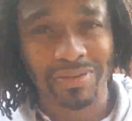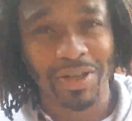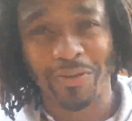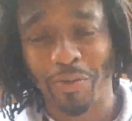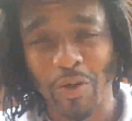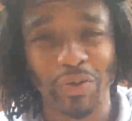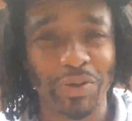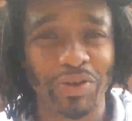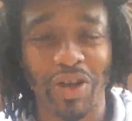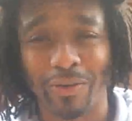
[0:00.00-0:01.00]
You know,
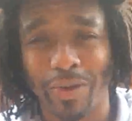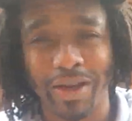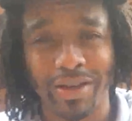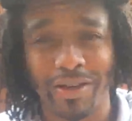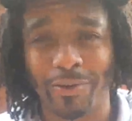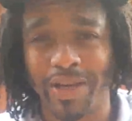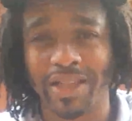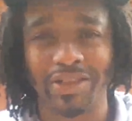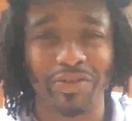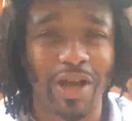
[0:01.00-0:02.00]
432 The Drop Radio. We
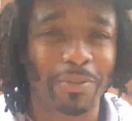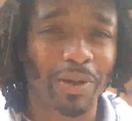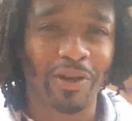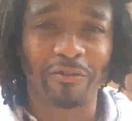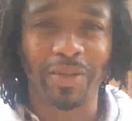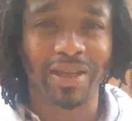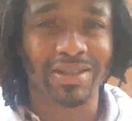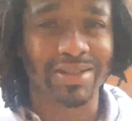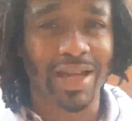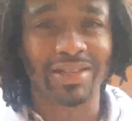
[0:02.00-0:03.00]
got The Drop Off,
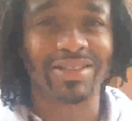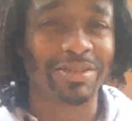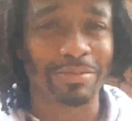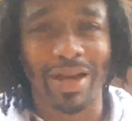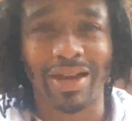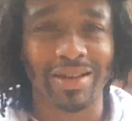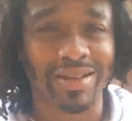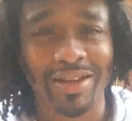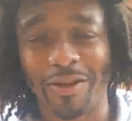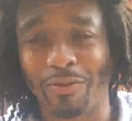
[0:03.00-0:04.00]
man. Silas Nehemiah,
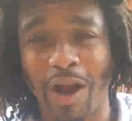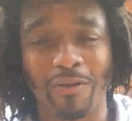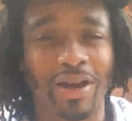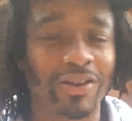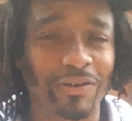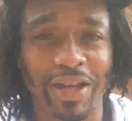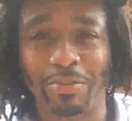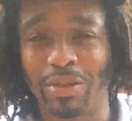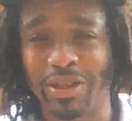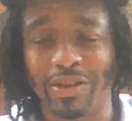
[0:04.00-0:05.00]
Ra-Ra the
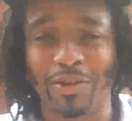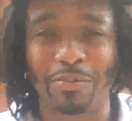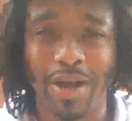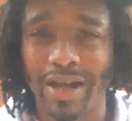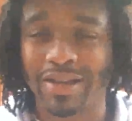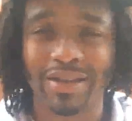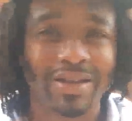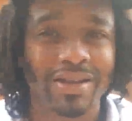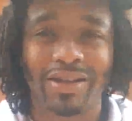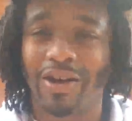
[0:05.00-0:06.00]
Great, Political Mike.
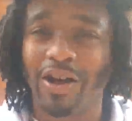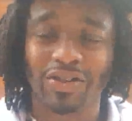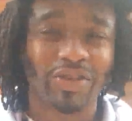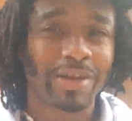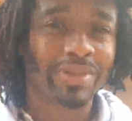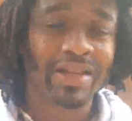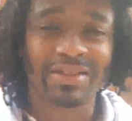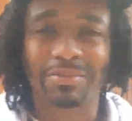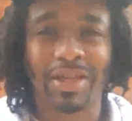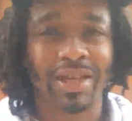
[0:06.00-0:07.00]
All Drop
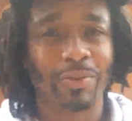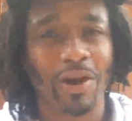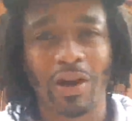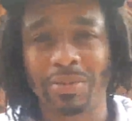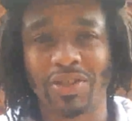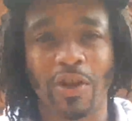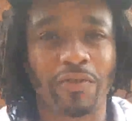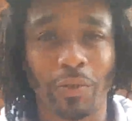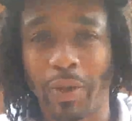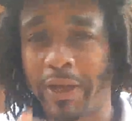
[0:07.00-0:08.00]
Nation, man. We all gonna be
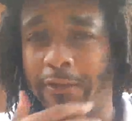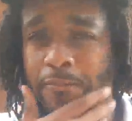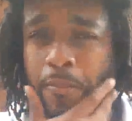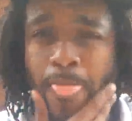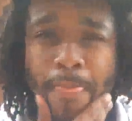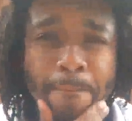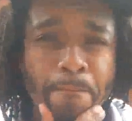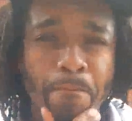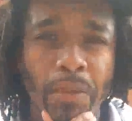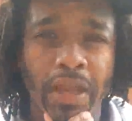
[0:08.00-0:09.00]
surfing the wave.
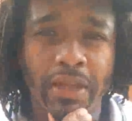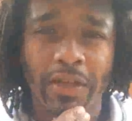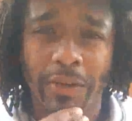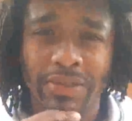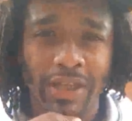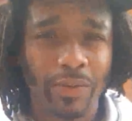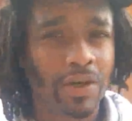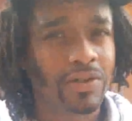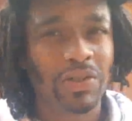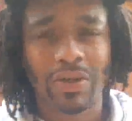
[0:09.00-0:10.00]
And you know what I'm saying, we're
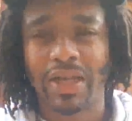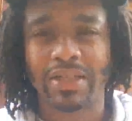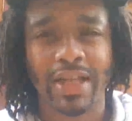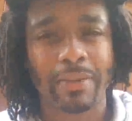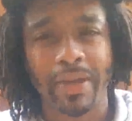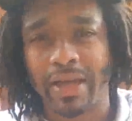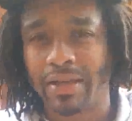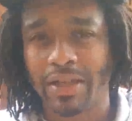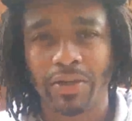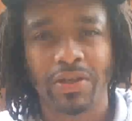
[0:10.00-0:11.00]
gonna do it like that, man.
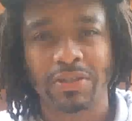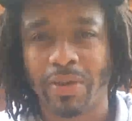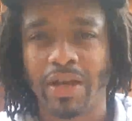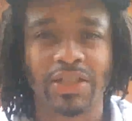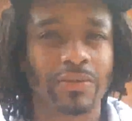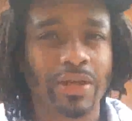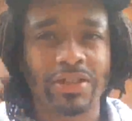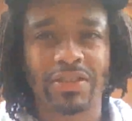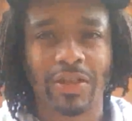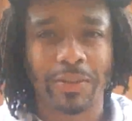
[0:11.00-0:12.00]
And you know, you can sponsor
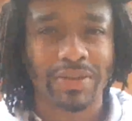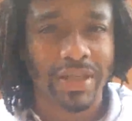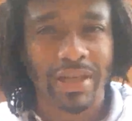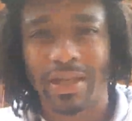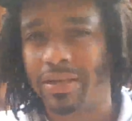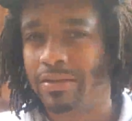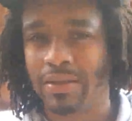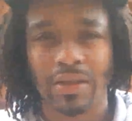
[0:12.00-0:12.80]
us, you know what I'm saying?